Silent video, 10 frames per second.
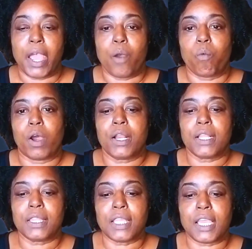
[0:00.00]
One of
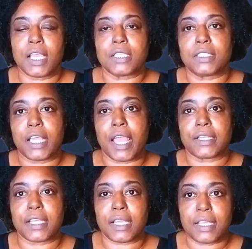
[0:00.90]
the things that
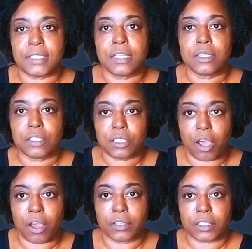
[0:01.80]
isn't
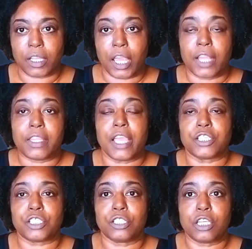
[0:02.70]
taught, that
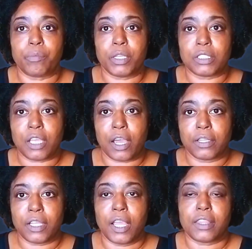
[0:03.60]
should be
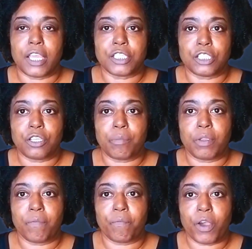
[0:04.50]
taught, that should
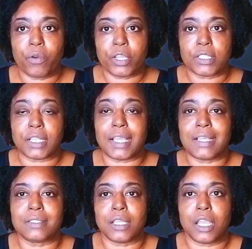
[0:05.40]
be focused,
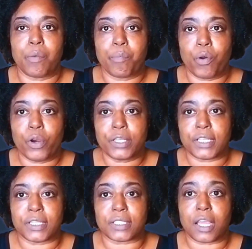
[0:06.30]
is the
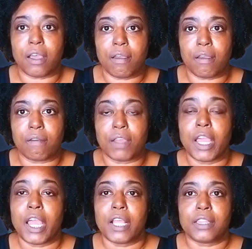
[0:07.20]
importance of
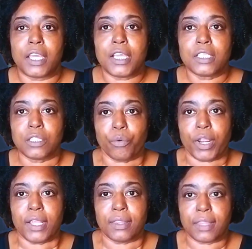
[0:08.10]
these
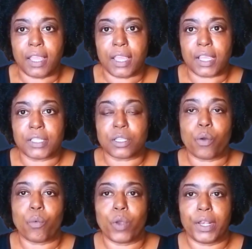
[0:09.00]
three things
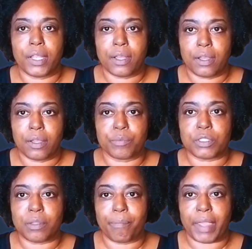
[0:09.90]
when it comes
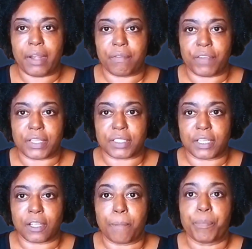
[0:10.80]
to
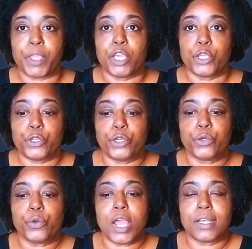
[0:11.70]
manifesting.
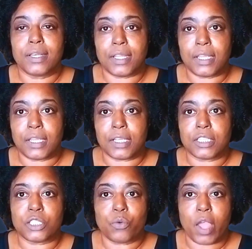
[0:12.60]
You
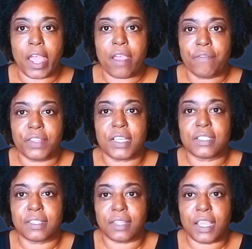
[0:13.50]
need to have
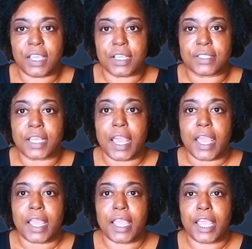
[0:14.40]
these things
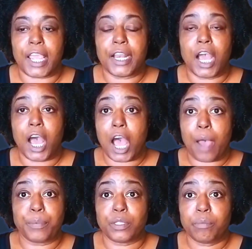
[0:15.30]
in
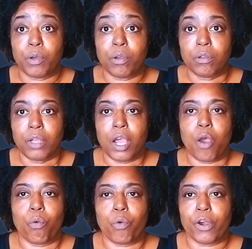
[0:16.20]
optimal
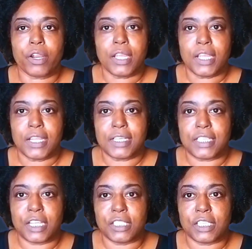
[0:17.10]
working
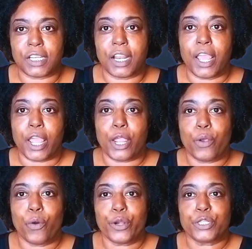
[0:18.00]
condition in
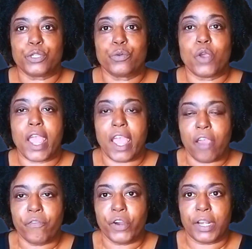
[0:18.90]
order to
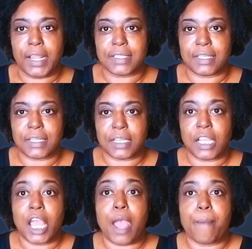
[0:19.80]
effortlessly
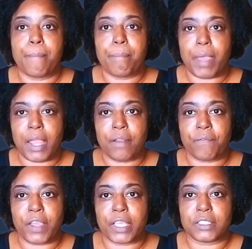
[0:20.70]

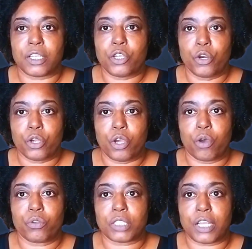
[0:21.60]
manifest your
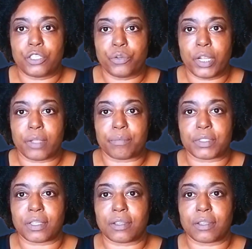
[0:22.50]
goals and dreams.